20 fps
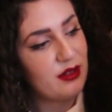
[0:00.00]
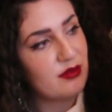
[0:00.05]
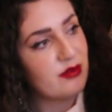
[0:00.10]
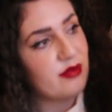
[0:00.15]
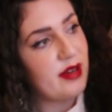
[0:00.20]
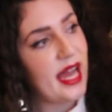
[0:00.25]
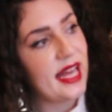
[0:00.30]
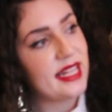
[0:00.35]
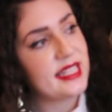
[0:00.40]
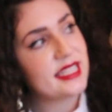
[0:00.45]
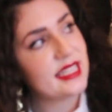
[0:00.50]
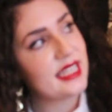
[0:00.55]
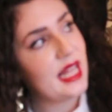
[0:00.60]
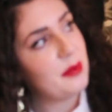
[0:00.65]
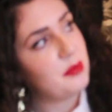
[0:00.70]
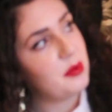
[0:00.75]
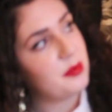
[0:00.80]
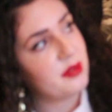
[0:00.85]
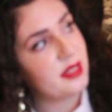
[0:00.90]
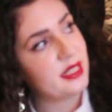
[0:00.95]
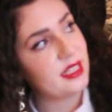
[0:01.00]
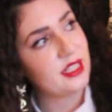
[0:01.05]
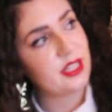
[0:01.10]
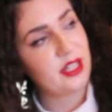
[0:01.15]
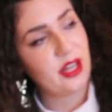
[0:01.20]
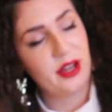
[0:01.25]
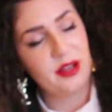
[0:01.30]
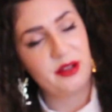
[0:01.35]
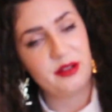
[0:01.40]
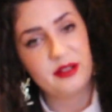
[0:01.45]
red leopard print
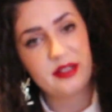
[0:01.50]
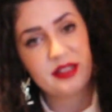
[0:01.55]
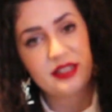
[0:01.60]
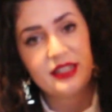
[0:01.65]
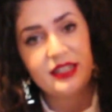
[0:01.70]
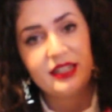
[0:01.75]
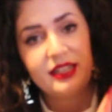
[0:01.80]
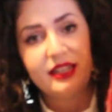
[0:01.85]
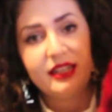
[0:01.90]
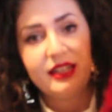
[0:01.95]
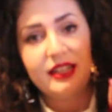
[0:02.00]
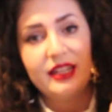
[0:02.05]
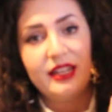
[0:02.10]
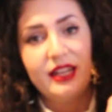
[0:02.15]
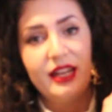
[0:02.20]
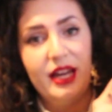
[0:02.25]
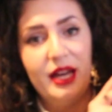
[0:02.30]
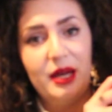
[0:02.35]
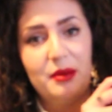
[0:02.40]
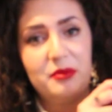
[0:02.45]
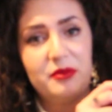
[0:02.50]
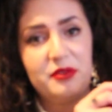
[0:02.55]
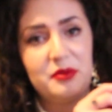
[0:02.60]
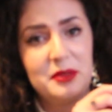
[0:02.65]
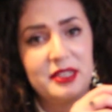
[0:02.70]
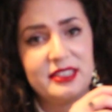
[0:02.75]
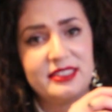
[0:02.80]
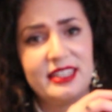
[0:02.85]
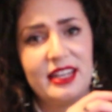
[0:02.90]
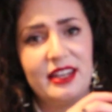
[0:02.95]
coat for
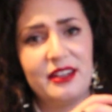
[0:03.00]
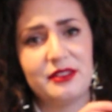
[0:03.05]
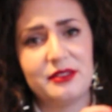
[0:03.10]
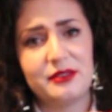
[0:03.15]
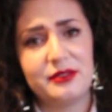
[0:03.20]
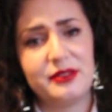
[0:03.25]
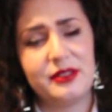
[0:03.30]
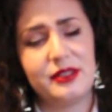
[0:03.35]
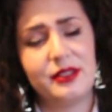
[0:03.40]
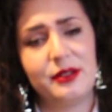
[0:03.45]
myself.